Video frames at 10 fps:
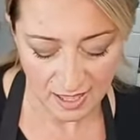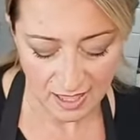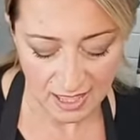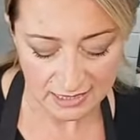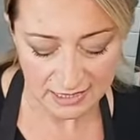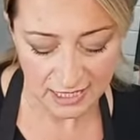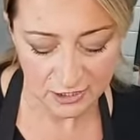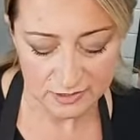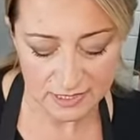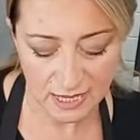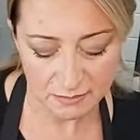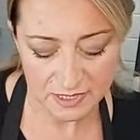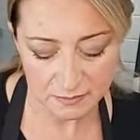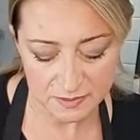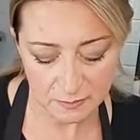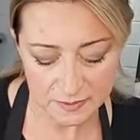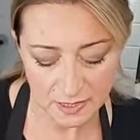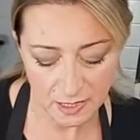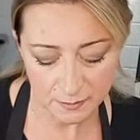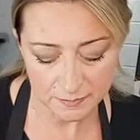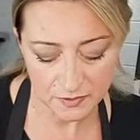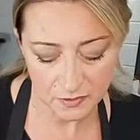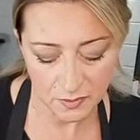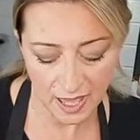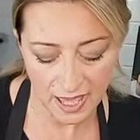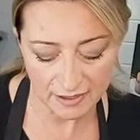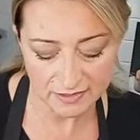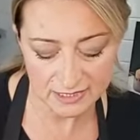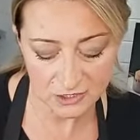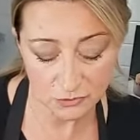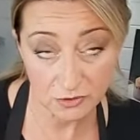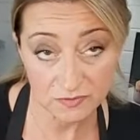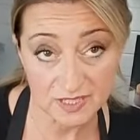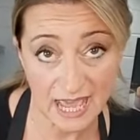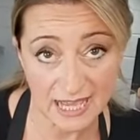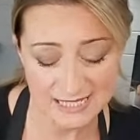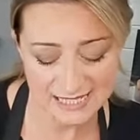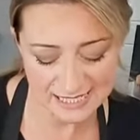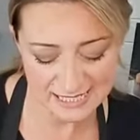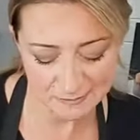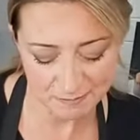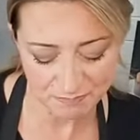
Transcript: and then you tap, tap, tap, tap. You have to get rid of the excess